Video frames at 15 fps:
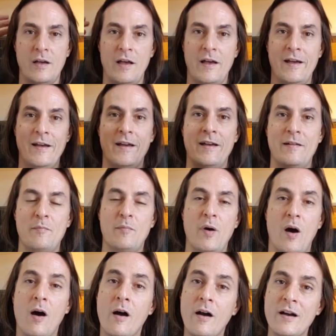uh,
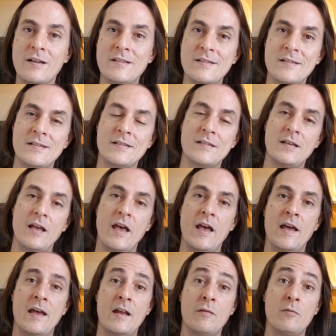barns
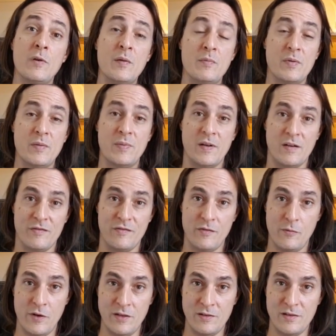and we prepare for
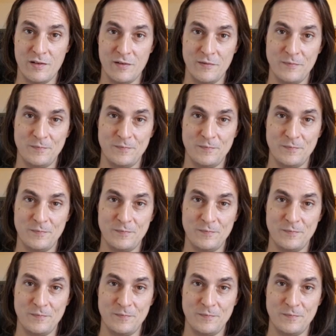winter.